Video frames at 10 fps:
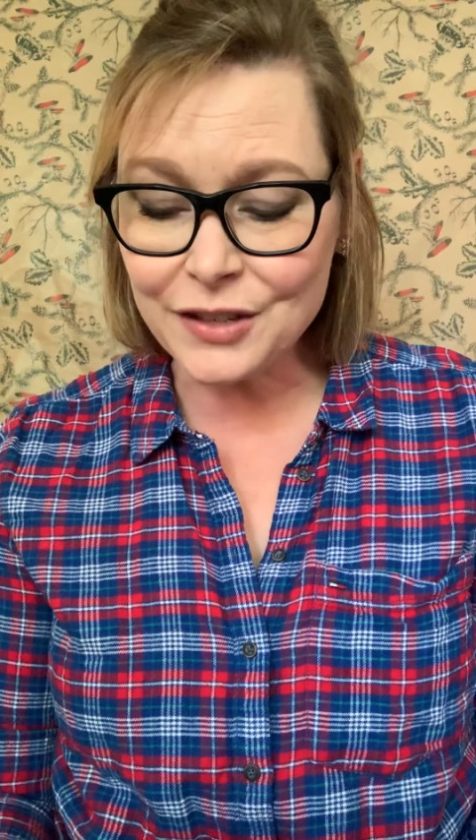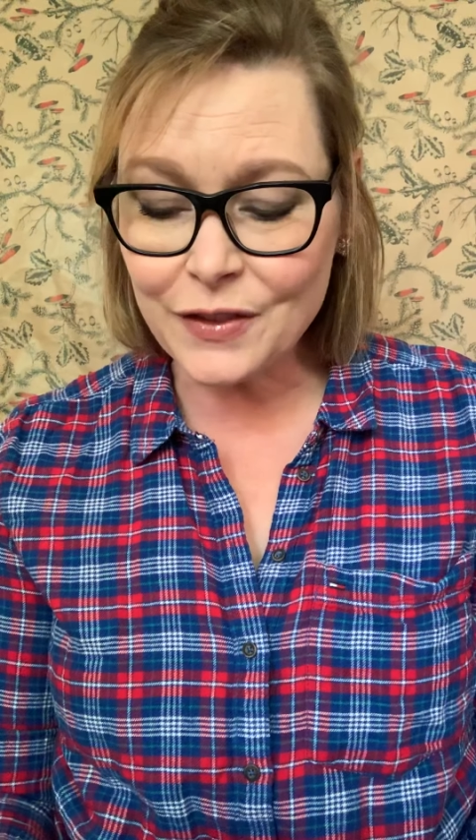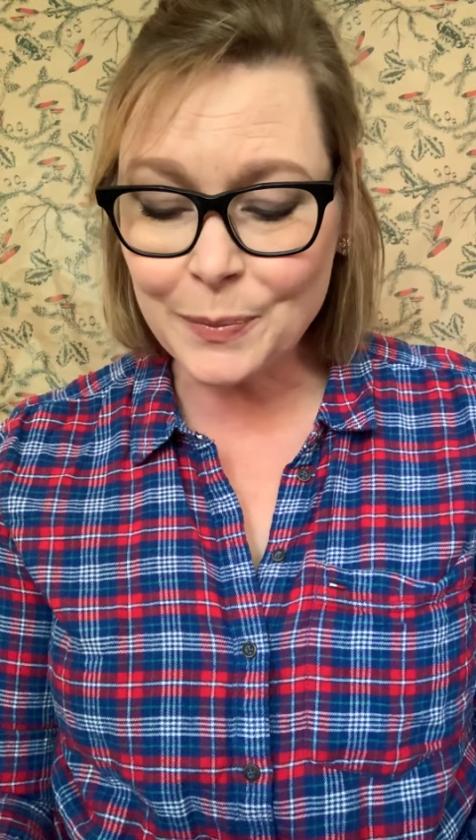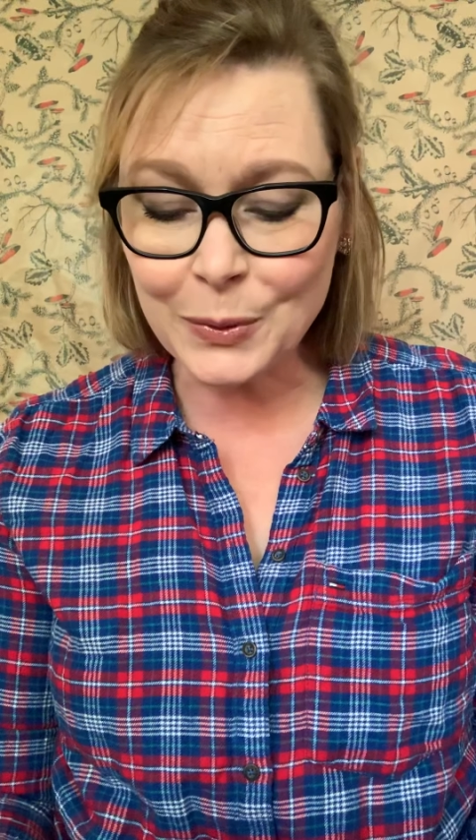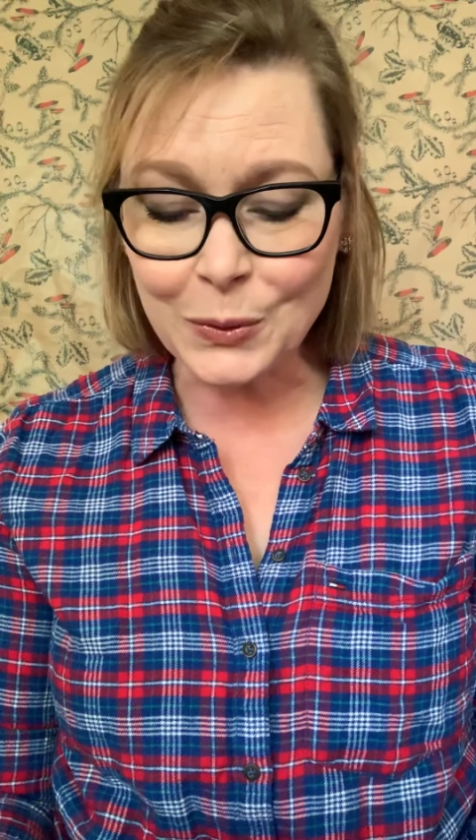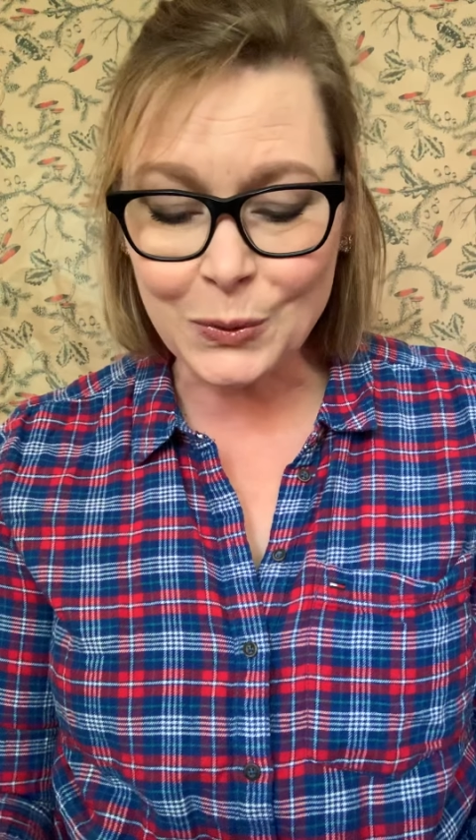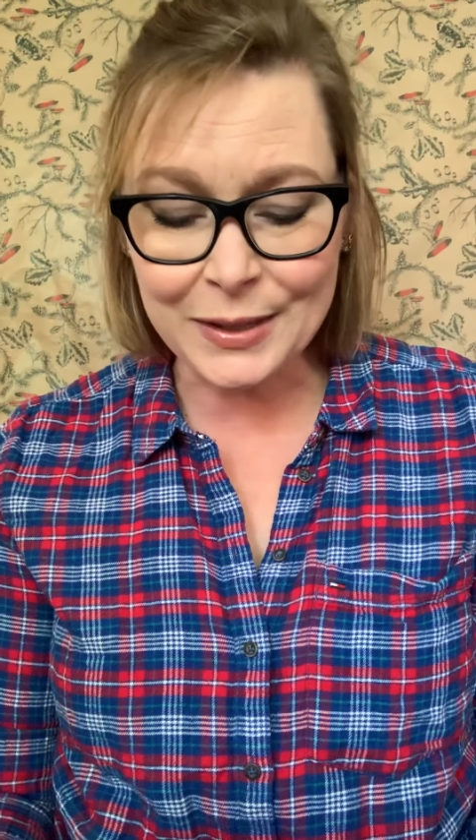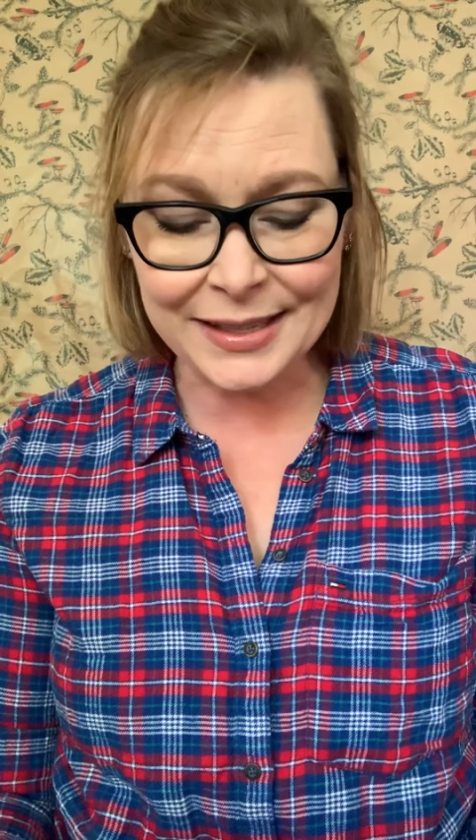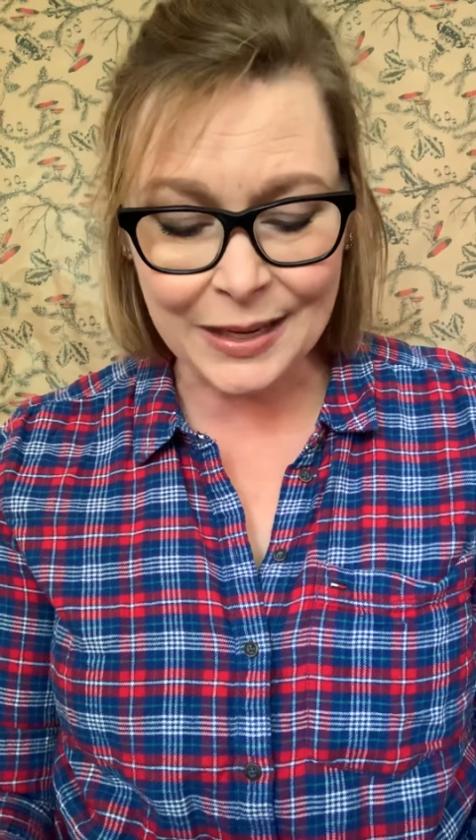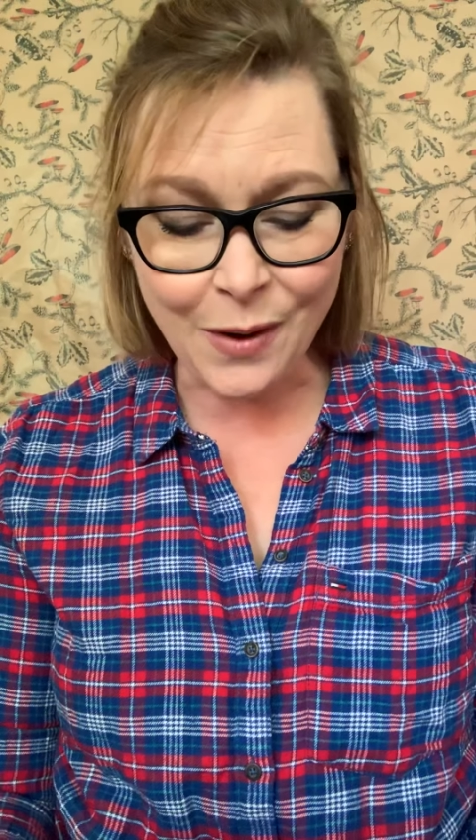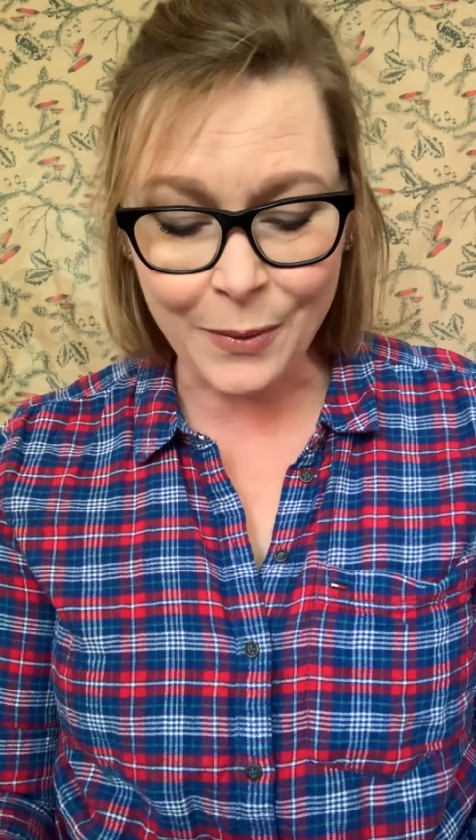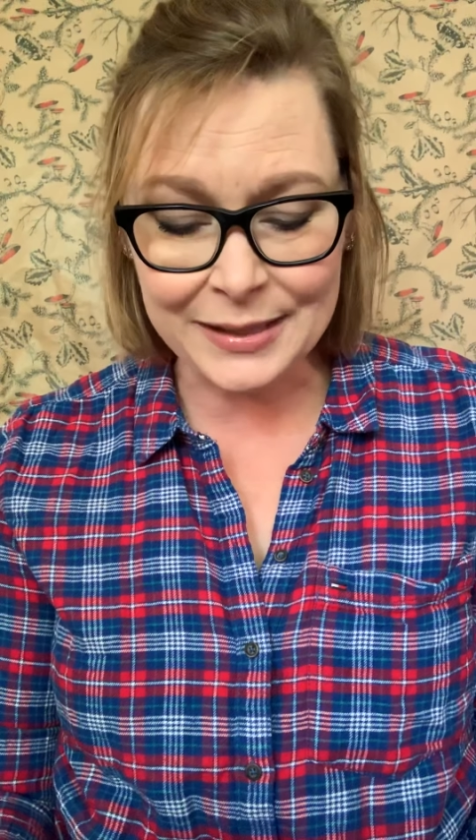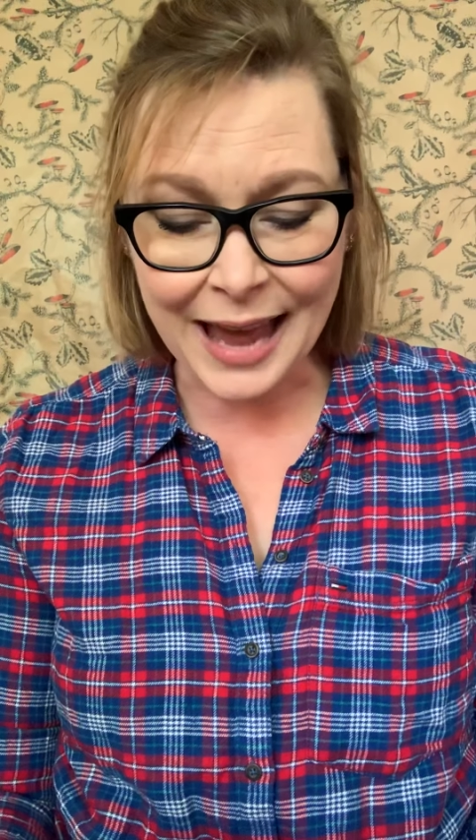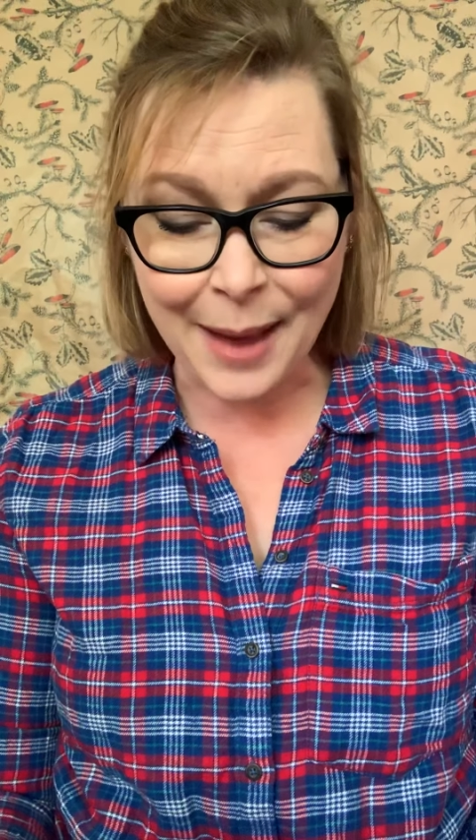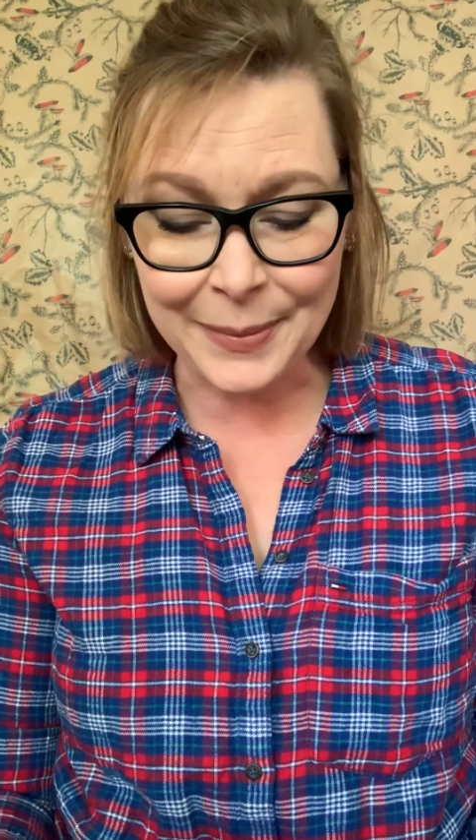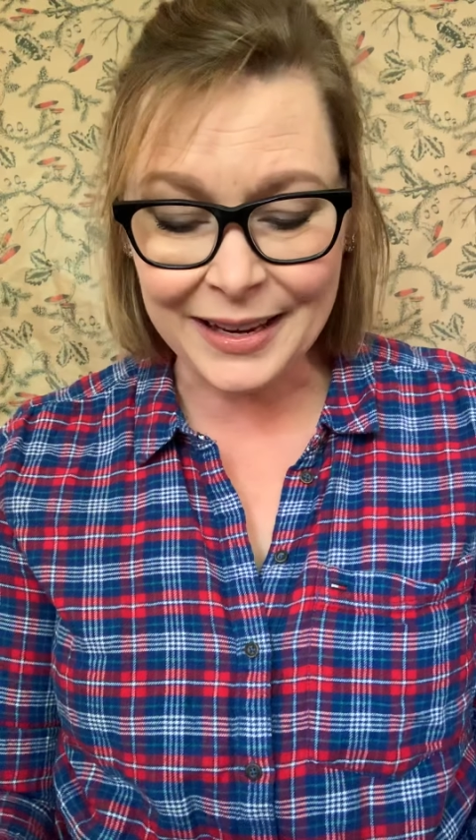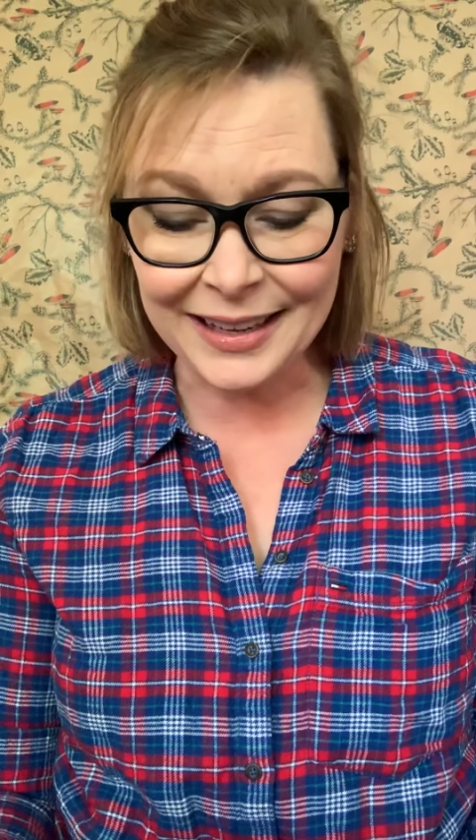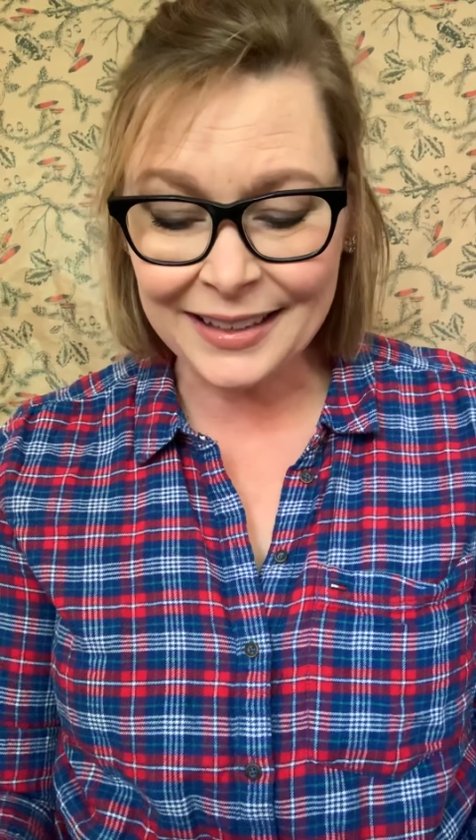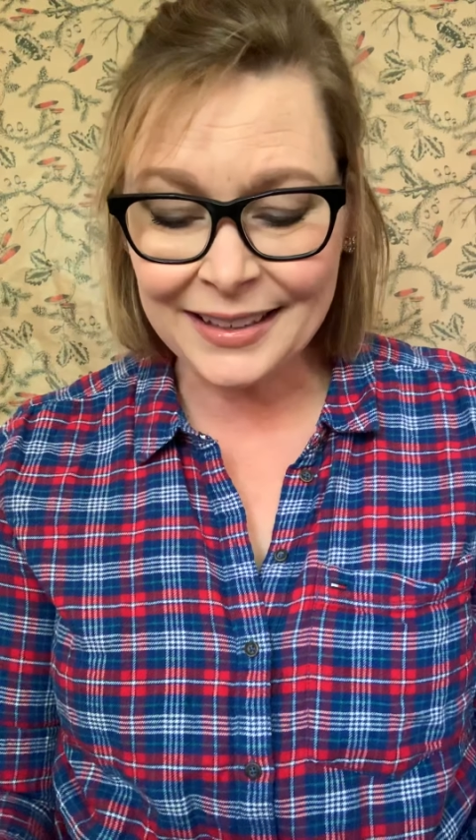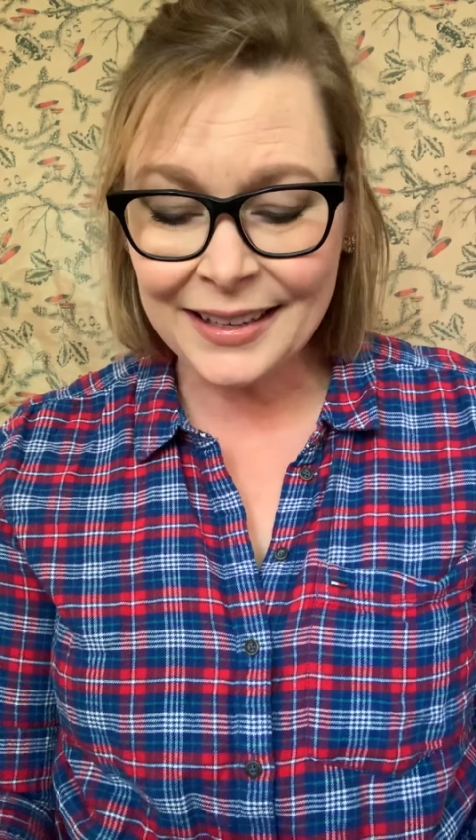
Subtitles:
of the pool to see what was happening.